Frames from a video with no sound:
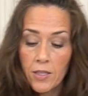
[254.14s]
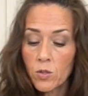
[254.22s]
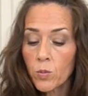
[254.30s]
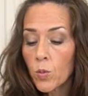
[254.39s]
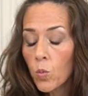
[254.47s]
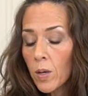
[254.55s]

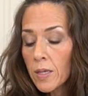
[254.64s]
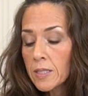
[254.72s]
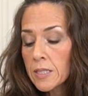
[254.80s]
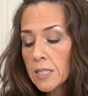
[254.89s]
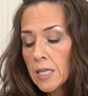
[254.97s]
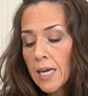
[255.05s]
so we wanna
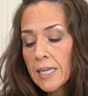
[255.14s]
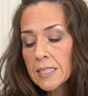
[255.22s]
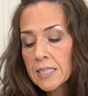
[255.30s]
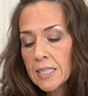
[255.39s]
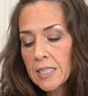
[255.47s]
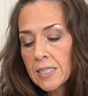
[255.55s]

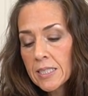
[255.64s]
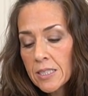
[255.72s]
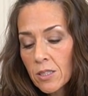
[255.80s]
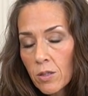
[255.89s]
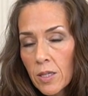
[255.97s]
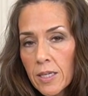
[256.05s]
slice this
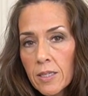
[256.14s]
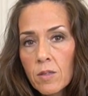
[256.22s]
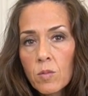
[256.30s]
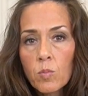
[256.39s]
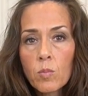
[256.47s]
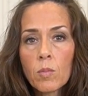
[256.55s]
so that
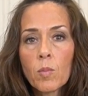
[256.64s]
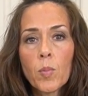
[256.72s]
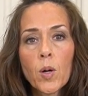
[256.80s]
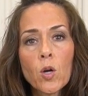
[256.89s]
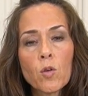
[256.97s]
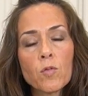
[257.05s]
it's
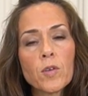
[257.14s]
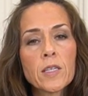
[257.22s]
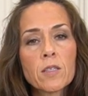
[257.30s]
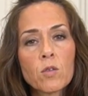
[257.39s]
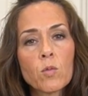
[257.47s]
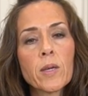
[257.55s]

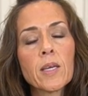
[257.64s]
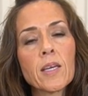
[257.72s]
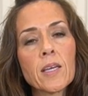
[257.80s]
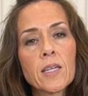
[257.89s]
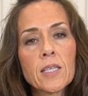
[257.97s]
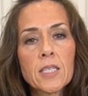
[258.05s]
perfect so we
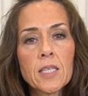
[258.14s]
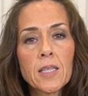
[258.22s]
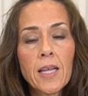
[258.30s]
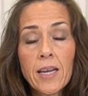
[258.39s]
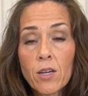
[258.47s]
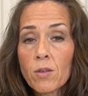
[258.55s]
can get it to
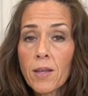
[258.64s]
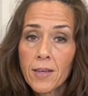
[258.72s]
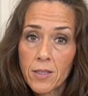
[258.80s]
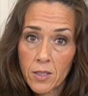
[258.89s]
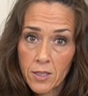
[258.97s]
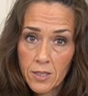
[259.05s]
layer
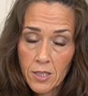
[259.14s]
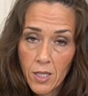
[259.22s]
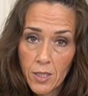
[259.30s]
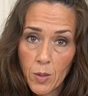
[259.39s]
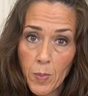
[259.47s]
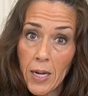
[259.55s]
like a
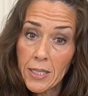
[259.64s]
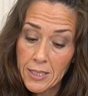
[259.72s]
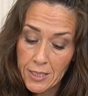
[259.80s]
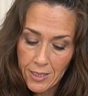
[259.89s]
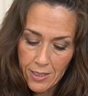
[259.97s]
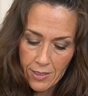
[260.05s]
lasagna
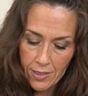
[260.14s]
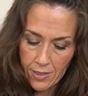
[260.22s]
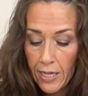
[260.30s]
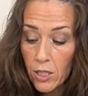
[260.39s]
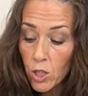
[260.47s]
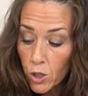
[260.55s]
pasta.
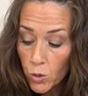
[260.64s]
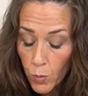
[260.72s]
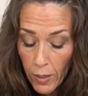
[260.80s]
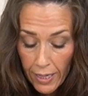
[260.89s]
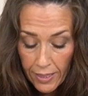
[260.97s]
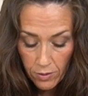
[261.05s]
That looks
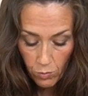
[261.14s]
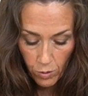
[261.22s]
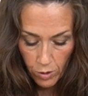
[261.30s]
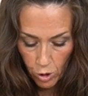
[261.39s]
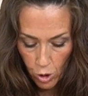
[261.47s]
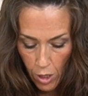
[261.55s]
right.
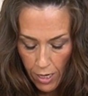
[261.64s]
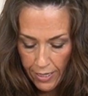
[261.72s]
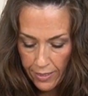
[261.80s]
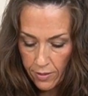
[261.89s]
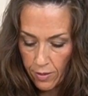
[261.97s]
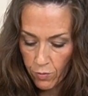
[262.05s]
We're gonna try
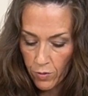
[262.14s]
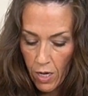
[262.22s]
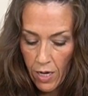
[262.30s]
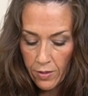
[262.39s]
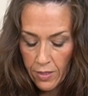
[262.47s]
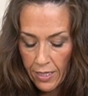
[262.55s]
it. If
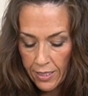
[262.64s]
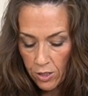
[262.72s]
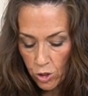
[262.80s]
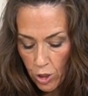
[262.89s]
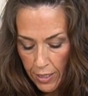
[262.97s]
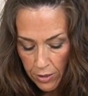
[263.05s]
not, then I
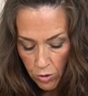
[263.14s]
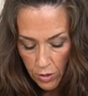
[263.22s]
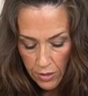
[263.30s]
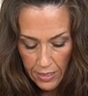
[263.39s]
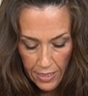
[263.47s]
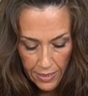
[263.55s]
can change
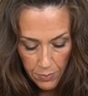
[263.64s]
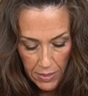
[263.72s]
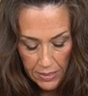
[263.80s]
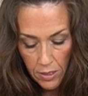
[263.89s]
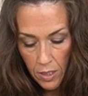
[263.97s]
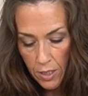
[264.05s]
the setting.
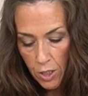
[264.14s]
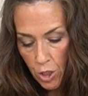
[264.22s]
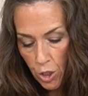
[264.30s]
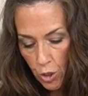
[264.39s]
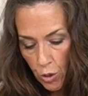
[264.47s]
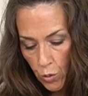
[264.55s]
Mine's on a
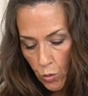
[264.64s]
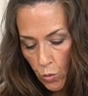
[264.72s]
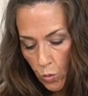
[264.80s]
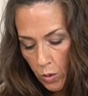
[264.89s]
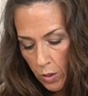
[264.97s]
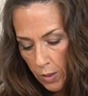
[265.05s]

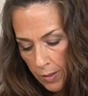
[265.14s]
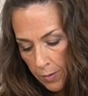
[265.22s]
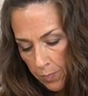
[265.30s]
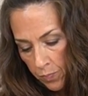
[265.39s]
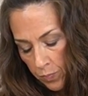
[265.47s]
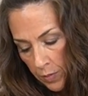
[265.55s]
2.
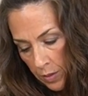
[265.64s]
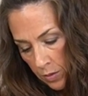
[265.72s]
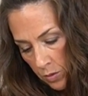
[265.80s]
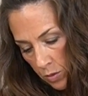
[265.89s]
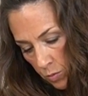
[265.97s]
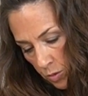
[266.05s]

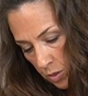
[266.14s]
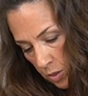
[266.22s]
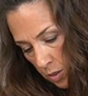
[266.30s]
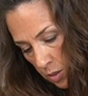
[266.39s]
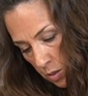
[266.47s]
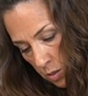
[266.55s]
So we're just
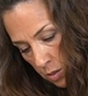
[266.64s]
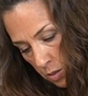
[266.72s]
gonna.